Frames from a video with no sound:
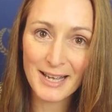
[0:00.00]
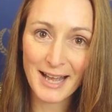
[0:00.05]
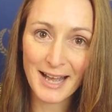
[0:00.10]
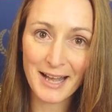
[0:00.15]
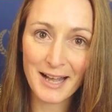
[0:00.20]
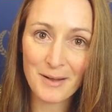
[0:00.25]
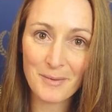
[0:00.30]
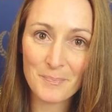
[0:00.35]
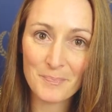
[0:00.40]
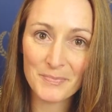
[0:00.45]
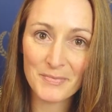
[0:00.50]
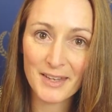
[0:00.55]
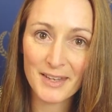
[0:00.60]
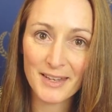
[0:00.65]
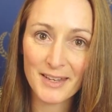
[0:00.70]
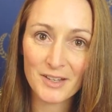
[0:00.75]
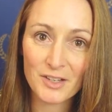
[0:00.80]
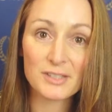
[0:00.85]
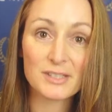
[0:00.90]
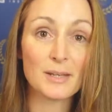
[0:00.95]

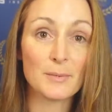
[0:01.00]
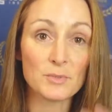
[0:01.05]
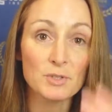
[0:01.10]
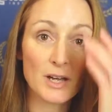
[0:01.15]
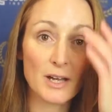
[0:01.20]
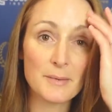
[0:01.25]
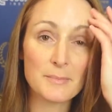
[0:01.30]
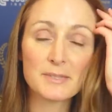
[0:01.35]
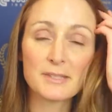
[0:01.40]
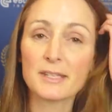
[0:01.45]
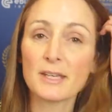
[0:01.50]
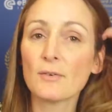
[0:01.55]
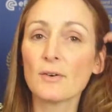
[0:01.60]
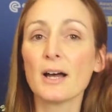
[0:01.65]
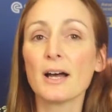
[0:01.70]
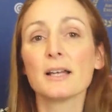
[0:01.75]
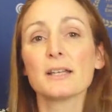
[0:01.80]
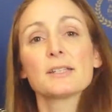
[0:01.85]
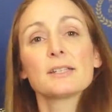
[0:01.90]
Because sometimes there are